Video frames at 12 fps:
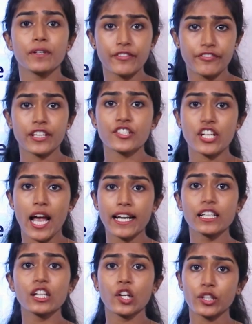perfect
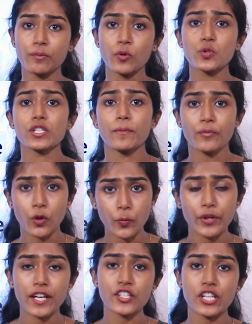channel or the most
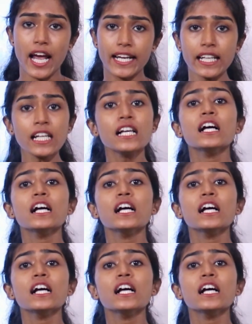appropriate channel